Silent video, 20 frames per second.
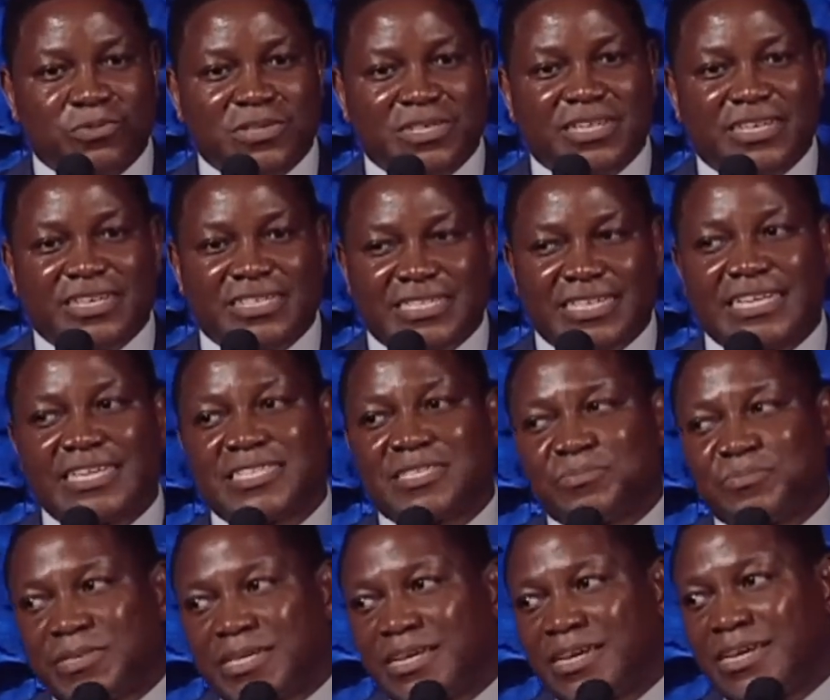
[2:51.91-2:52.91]
winner is
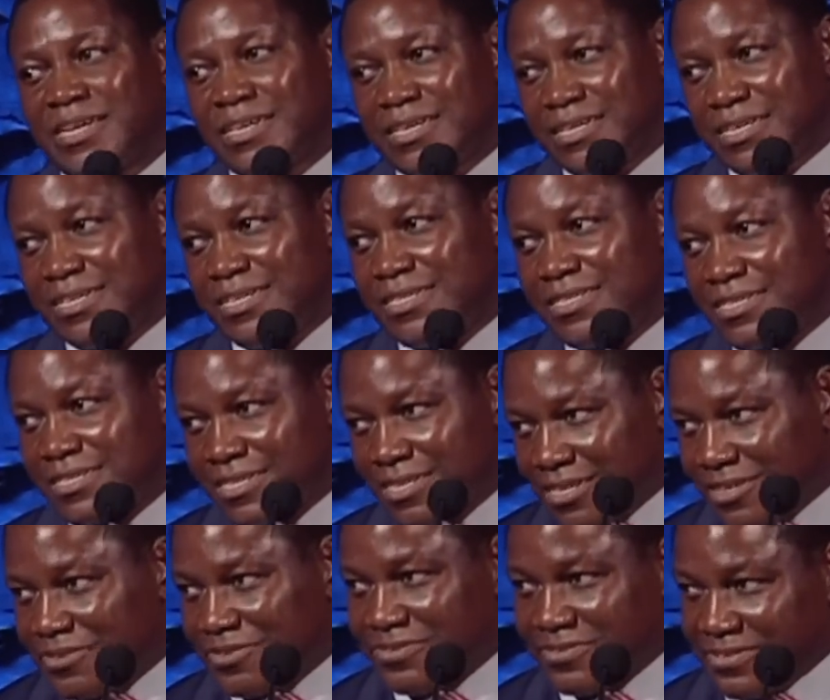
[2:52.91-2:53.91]
SPIE
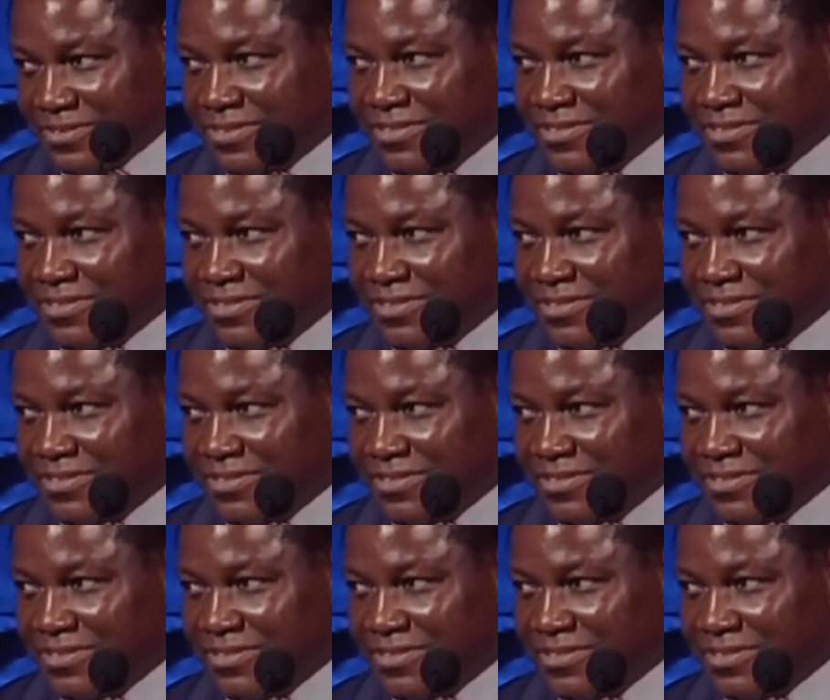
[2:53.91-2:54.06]
itself.